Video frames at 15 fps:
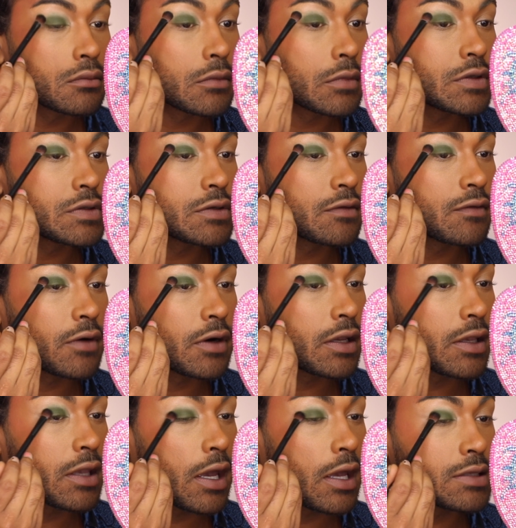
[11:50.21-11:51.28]
And so far,
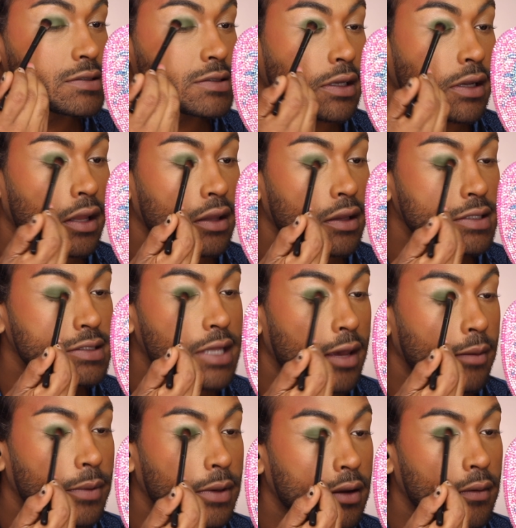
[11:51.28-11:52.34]
you guys, the color has
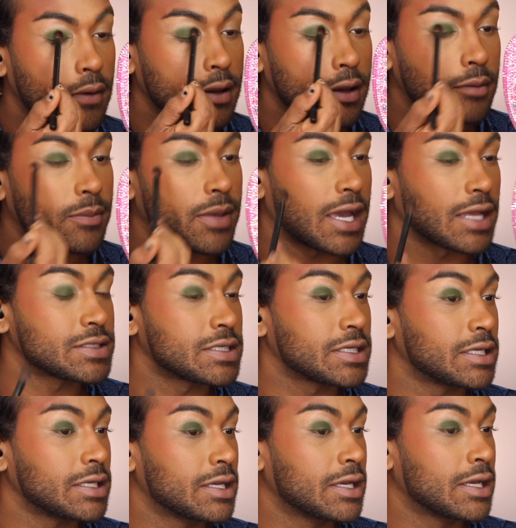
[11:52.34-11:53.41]
not been going on
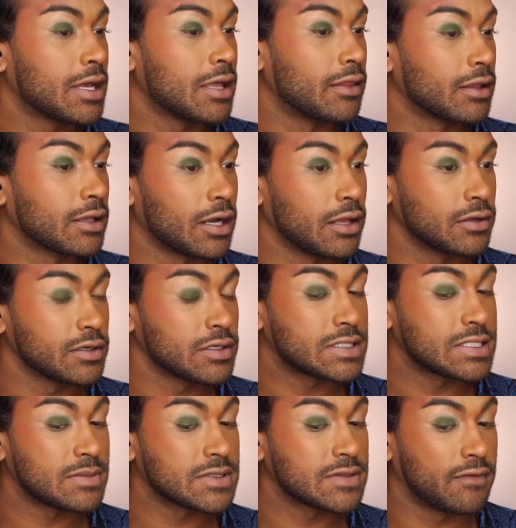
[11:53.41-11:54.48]
patchy. The color
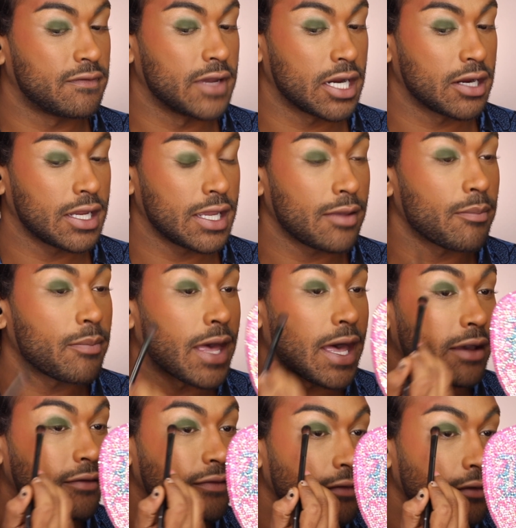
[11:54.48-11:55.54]
seems very
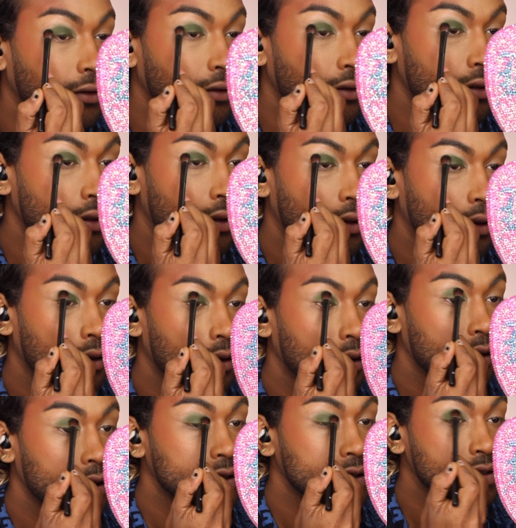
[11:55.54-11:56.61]
impactful.
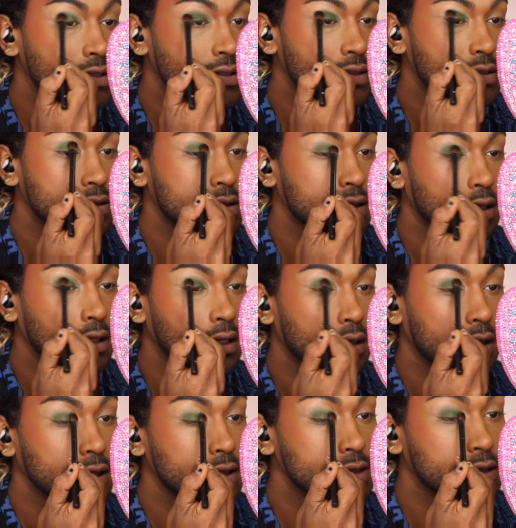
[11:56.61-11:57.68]
It's stunning,
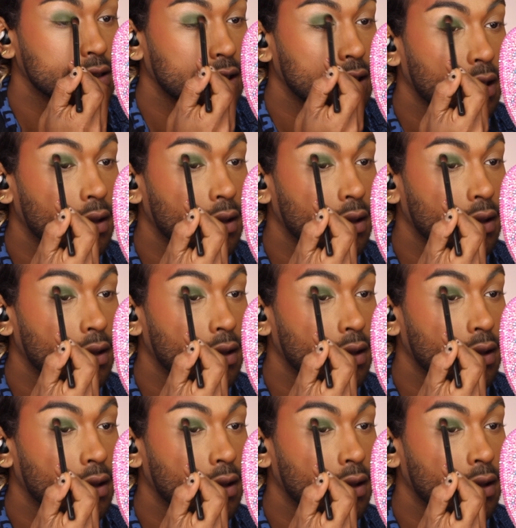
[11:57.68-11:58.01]
actually.